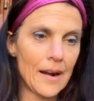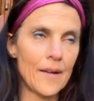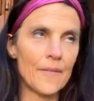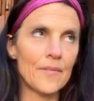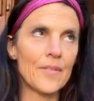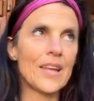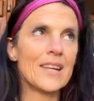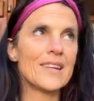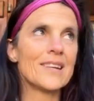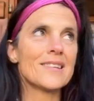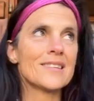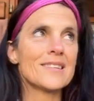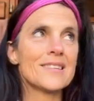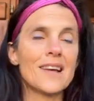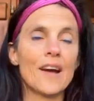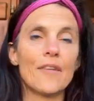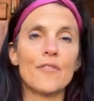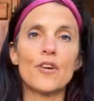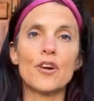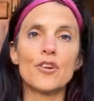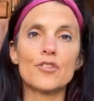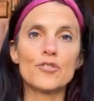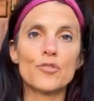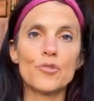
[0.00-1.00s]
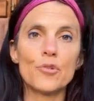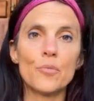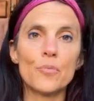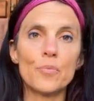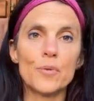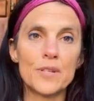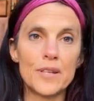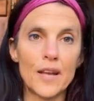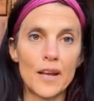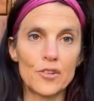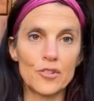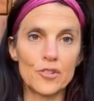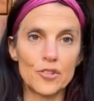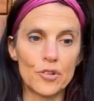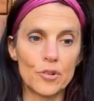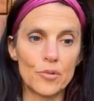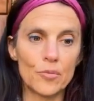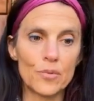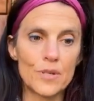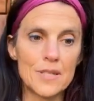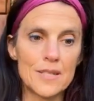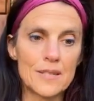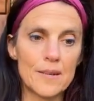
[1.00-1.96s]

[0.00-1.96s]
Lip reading: and discover our true potential.